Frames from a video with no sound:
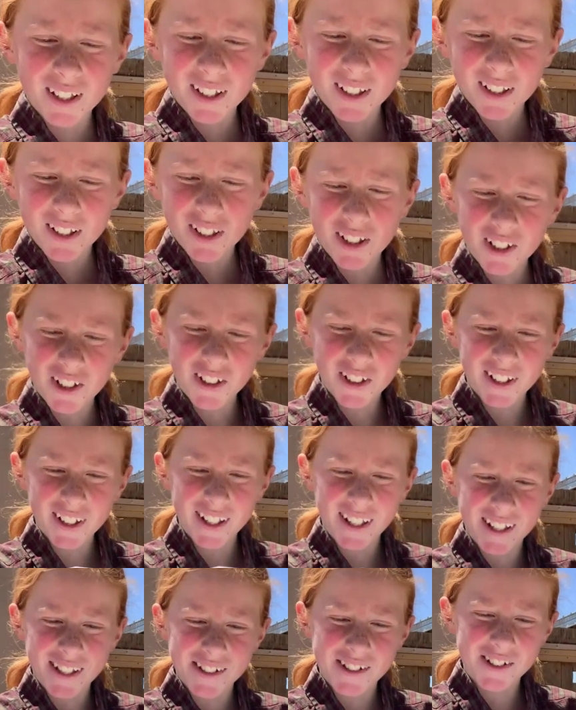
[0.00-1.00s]

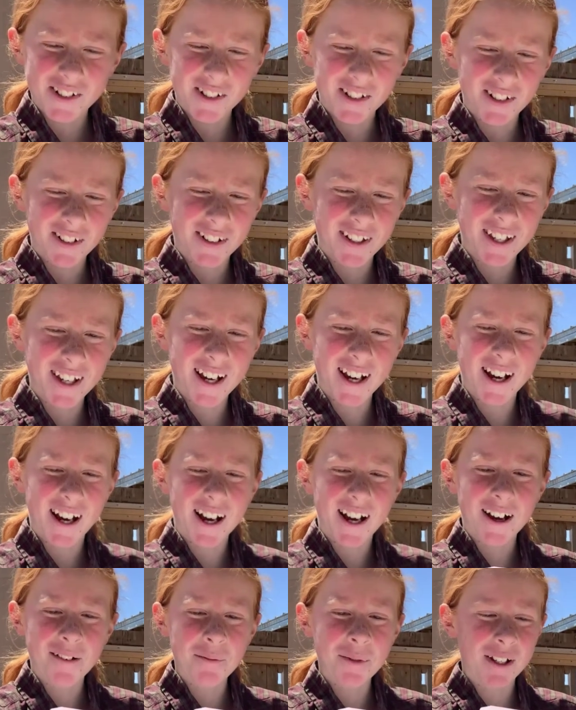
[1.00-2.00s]
Okay, so yeah,
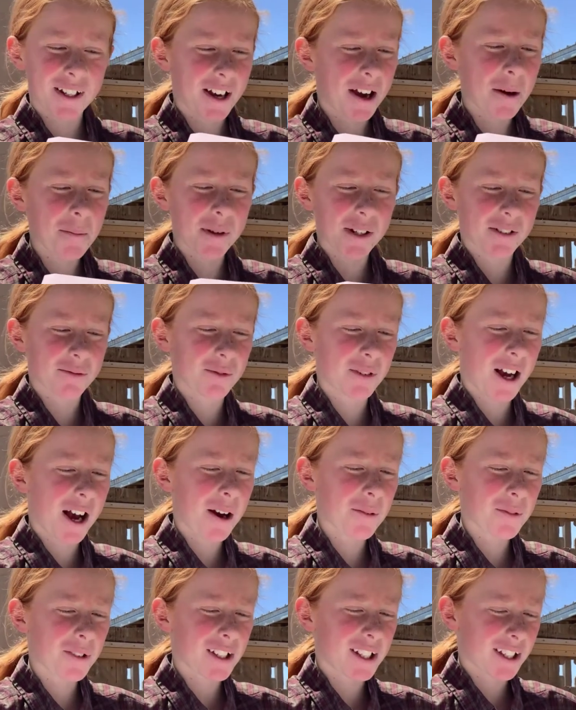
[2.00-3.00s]
I'm
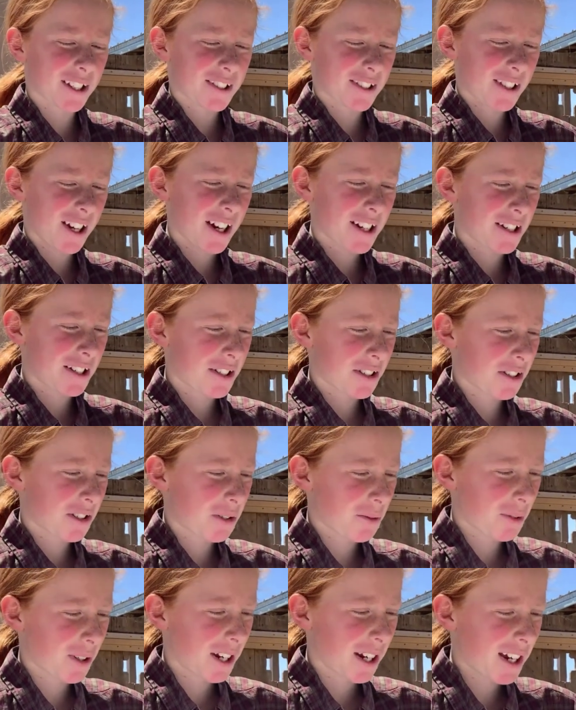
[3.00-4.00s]
really excited to see
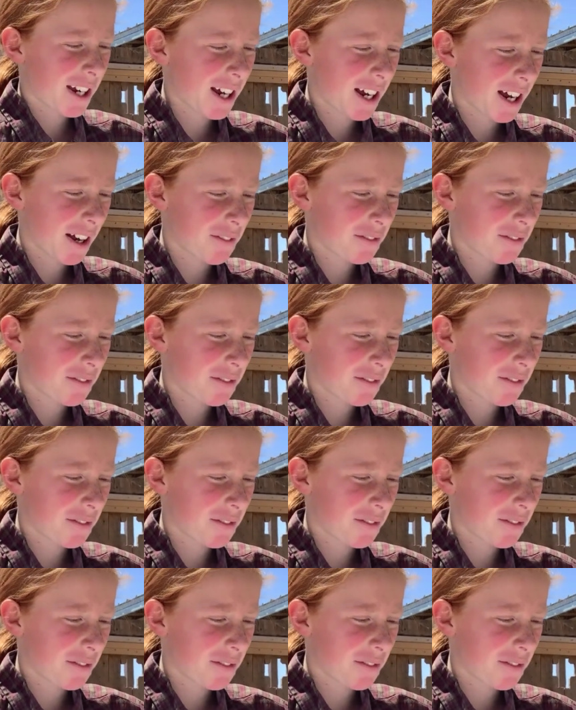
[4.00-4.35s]
what I have.